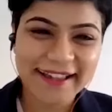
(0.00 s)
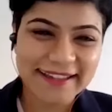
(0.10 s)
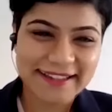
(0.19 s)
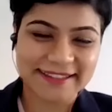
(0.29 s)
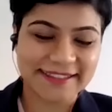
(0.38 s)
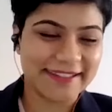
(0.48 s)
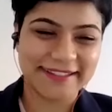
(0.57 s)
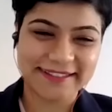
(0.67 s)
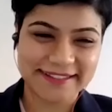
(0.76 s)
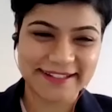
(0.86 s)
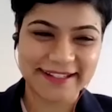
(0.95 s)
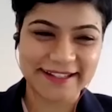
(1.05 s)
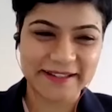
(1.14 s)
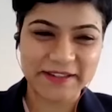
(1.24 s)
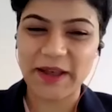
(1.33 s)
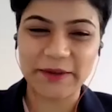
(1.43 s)
it's just
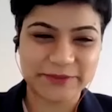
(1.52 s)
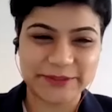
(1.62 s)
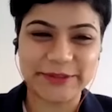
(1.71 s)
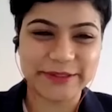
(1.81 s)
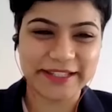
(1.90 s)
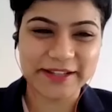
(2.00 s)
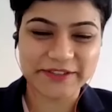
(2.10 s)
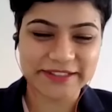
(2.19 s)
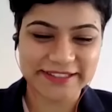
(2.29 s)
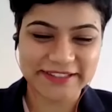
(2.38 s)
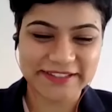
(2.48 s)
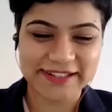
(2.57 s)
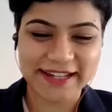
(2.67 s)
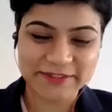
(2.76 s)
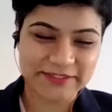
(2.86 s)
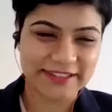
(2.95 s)
uh, you have to go there once in your
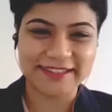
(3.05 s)
life